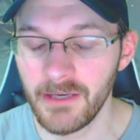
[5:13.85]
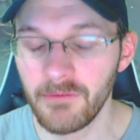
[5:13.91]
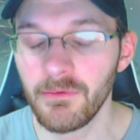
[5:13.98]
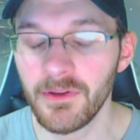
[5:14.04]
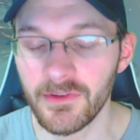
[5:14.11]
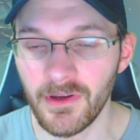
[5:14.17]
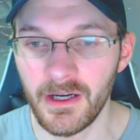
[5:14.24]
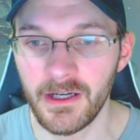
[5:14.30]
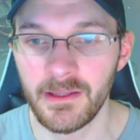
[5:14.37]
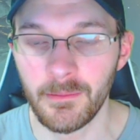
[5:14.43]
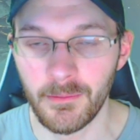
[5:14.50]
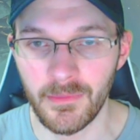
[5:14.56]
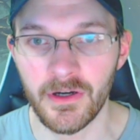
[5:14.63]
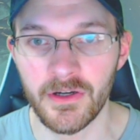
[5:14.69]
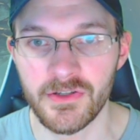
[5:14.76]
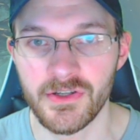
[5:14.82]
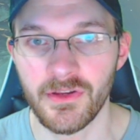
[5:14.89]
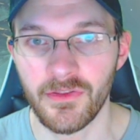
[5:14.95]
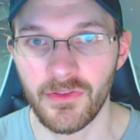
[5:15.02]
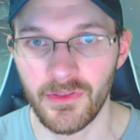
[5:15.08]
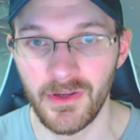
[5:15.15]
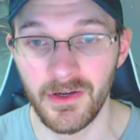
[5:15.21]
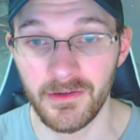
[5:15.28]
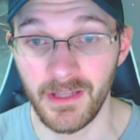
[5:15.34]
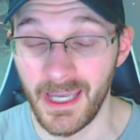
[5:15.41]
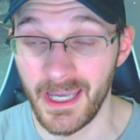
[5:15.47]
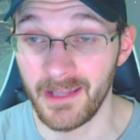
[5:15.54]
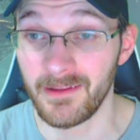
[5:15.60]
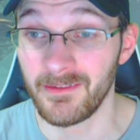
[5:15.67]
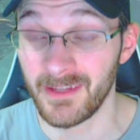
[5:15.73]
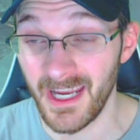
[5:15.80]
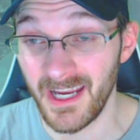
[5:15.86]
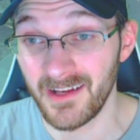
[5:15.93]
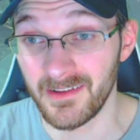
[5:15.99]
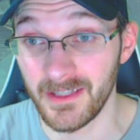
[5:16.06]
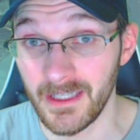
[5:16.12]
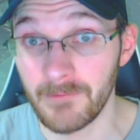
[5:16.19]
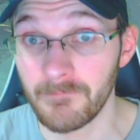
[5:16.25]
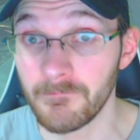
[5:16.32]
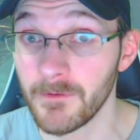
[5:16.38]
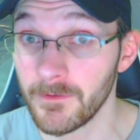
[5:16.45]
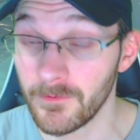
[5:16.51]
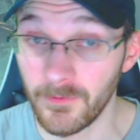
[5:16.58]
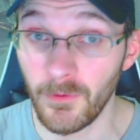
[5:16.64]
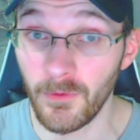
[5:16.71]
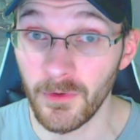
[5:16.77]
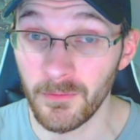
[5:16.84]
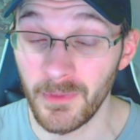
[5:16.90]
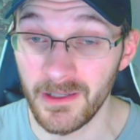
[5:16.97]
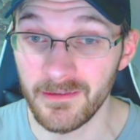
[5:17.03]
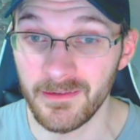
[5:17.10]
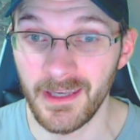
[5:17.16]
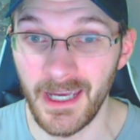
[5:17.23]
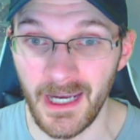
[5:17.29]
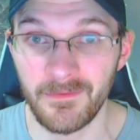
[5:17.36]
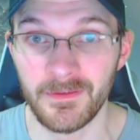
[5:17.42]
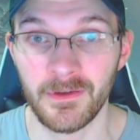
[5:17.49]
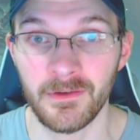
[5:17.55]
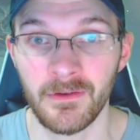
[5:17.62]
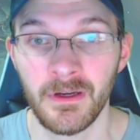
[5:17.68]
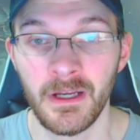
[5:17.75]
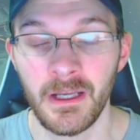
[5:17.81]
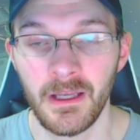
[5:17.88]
It was on March third, exactly four months after